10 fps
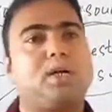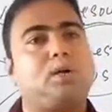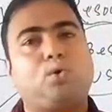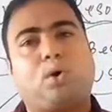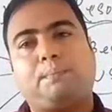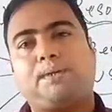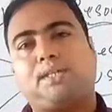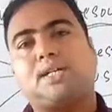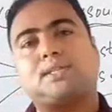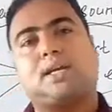no
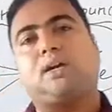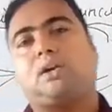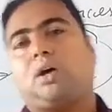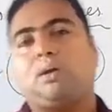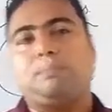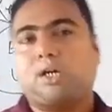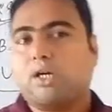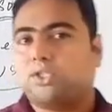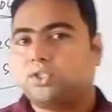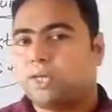business can run,
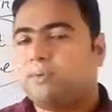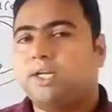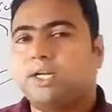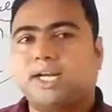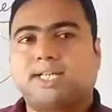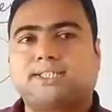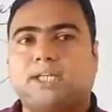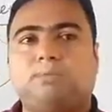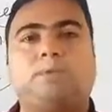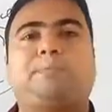because every class I
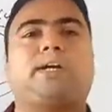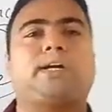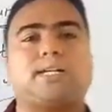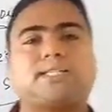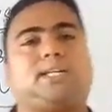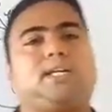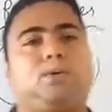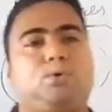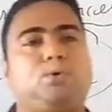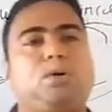am repeatedly saying
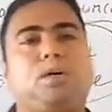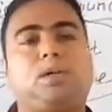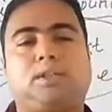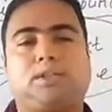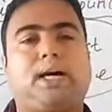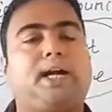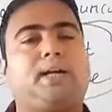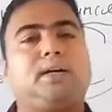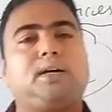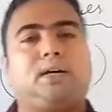you
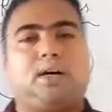that